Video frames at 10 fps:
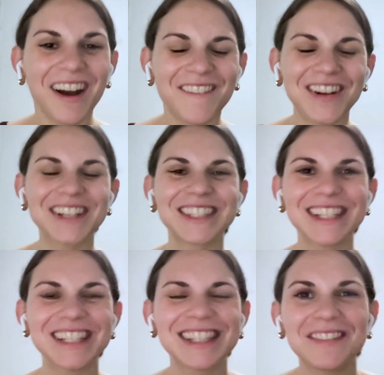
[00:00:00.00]

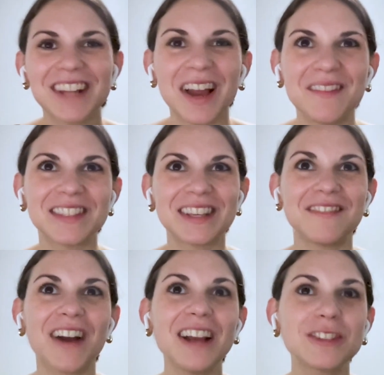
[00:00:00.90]
Versus sometimes
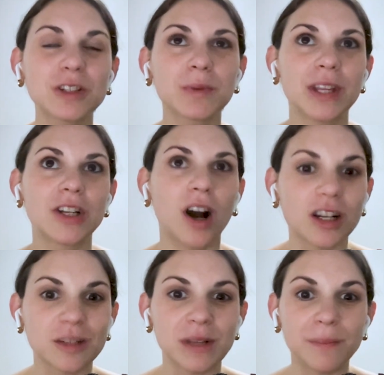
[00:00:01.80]
advisors, when they
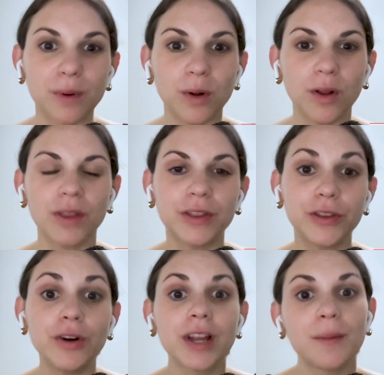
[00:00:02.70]
talk to people,
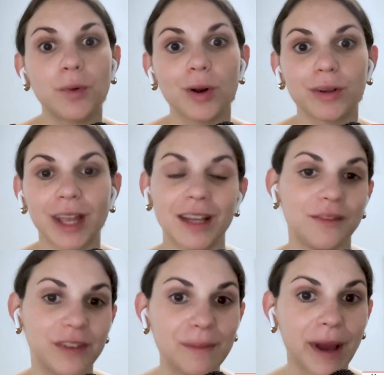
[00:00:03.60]
they'll get more
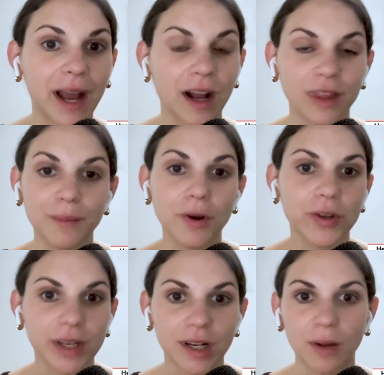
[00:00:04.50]
candid feedback on the
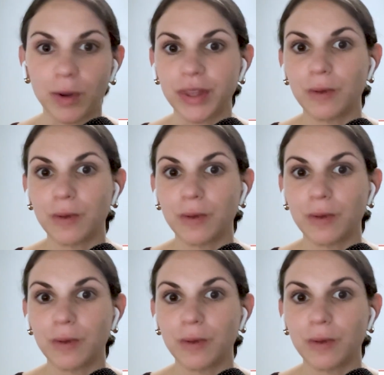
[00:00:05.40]
market, on what they